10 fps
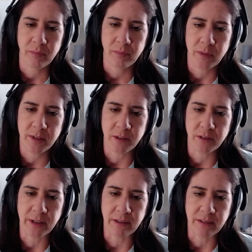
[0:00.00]
Let's go
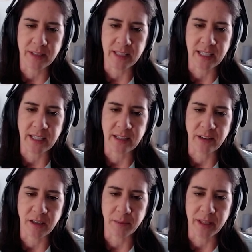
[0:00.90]
around the
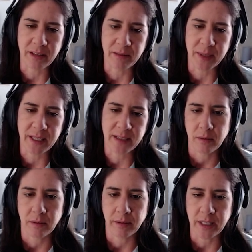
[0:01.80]
arm a little bit,
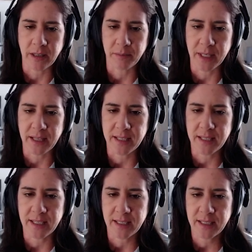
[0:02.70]
right up
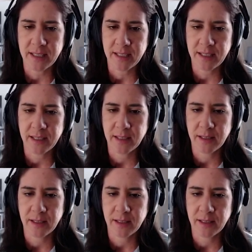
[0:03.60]
against it.